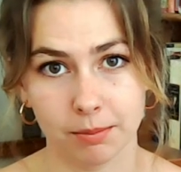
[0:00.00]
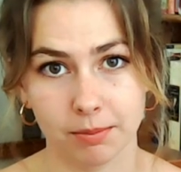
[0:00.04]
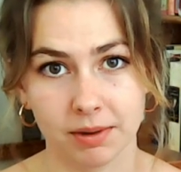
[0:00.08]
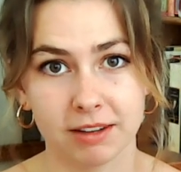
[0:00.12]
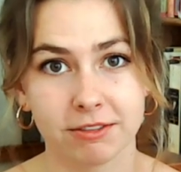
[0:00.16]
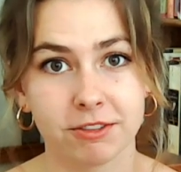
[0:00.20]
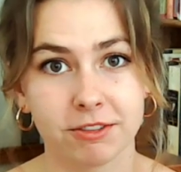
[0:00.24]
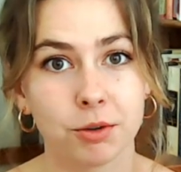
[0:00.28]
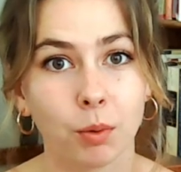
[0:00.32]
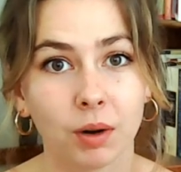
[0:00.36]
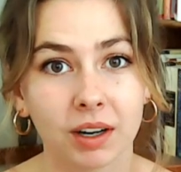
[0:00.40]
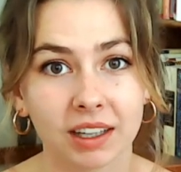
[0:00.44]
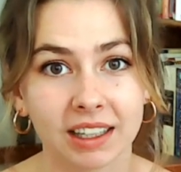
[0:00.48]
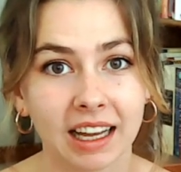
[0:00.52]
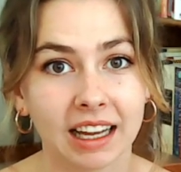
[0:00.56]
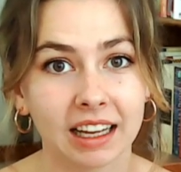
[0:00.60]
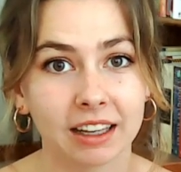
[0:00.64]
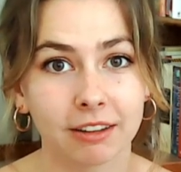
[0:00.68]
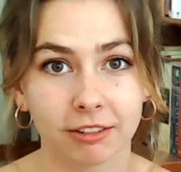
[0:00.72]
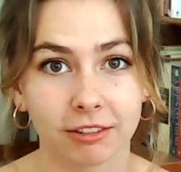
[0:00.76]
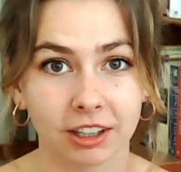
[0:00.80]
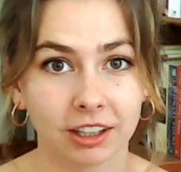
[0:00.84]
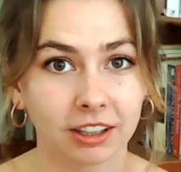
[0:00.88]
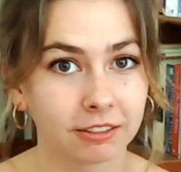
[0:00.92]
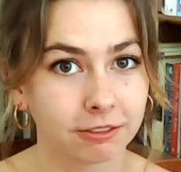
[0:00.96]
If you wanna
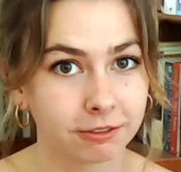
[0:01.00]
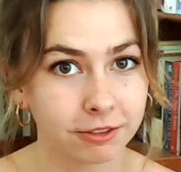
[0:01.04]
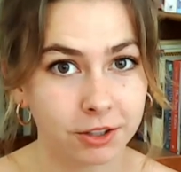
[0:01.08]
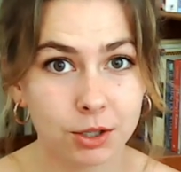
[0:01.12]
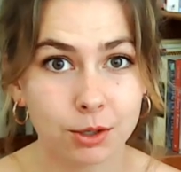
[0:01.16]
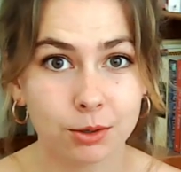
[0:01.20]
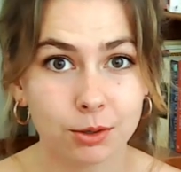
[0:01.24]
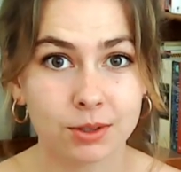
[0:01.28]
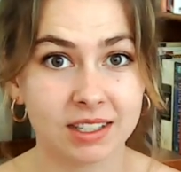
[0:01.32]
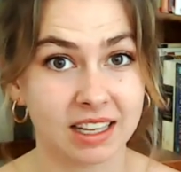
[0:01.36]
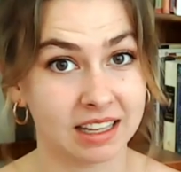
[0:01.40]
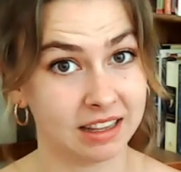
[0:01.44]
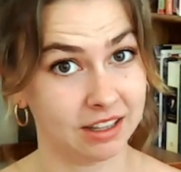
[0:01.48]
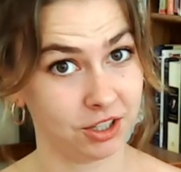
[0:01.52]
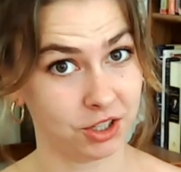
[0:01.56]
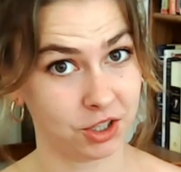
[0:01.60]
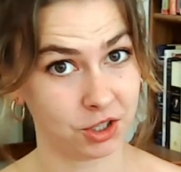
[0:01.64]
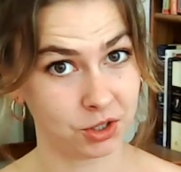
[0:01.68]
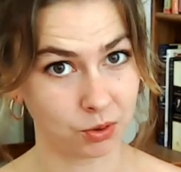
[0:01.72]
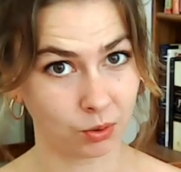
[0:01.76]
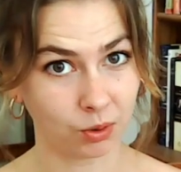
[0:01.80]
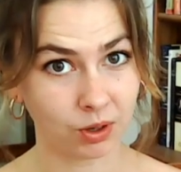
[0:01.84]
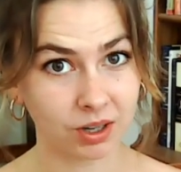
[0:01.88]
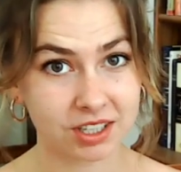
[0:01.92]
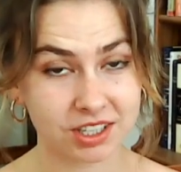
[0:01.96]
get views in the
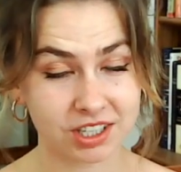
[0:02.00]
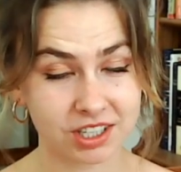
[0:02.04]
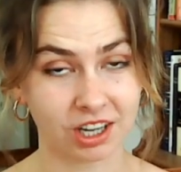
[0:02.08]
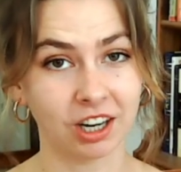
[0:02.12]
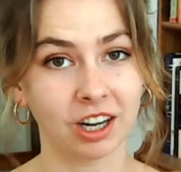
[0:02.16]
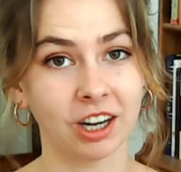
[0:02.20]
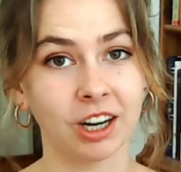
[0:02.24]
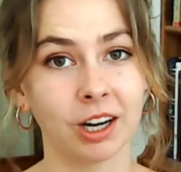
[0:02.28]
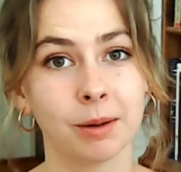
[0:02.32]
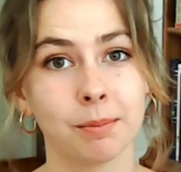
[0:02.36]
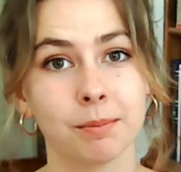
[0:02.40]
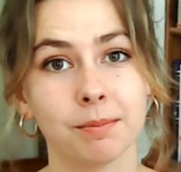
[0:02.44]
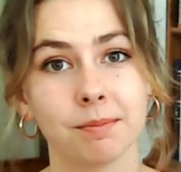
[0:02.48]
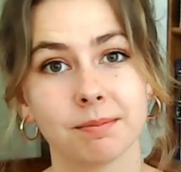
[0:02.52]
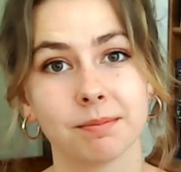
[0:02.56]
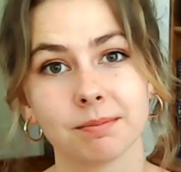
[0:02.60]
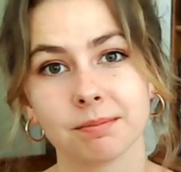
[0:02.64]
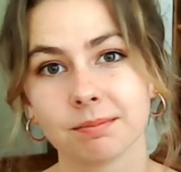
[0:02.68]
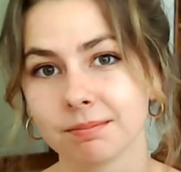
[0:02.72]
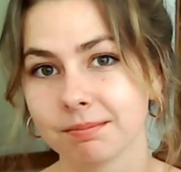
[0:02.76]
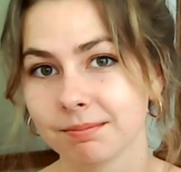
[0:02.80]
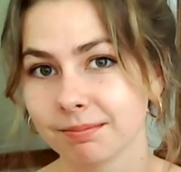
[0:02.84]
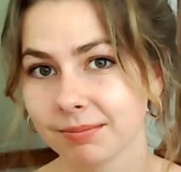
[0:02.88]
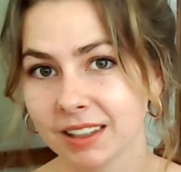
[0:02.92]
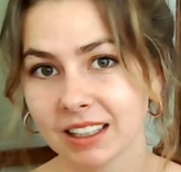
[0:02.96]
short term,
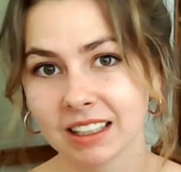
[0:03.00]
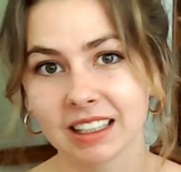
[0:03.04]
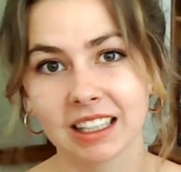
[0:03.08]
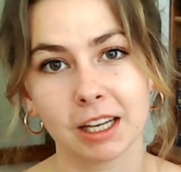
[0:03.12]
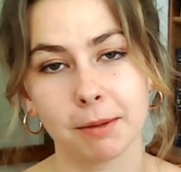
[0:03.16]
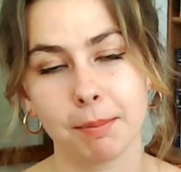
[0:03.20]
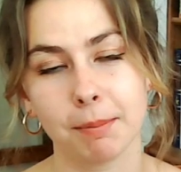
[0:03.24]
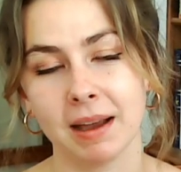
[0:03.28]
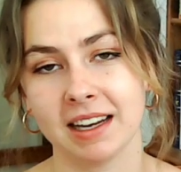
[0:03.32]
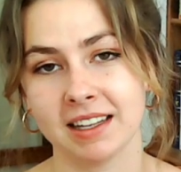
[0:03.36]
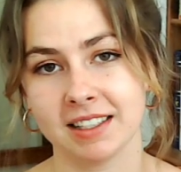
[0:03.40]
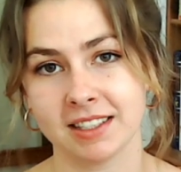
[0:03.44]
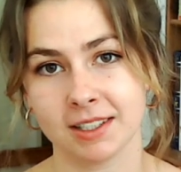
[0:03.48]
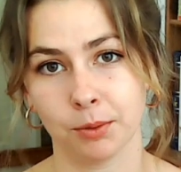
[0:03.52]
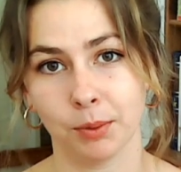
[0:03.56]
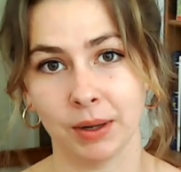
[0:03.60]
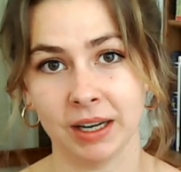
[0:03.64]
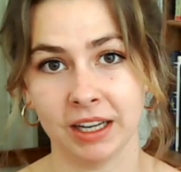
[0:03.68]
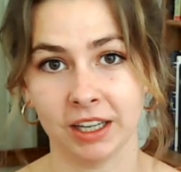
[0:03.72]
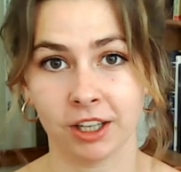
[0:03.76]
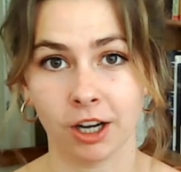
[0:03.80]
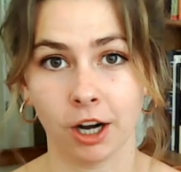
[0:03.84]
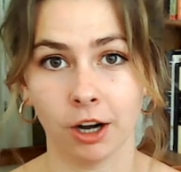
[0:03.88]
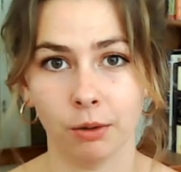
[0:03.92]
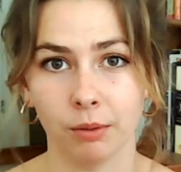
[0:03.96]
clickbait is the way to
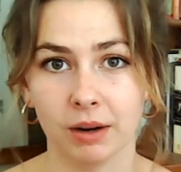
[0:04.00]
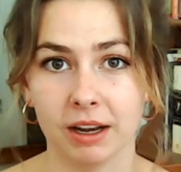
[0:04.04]
go.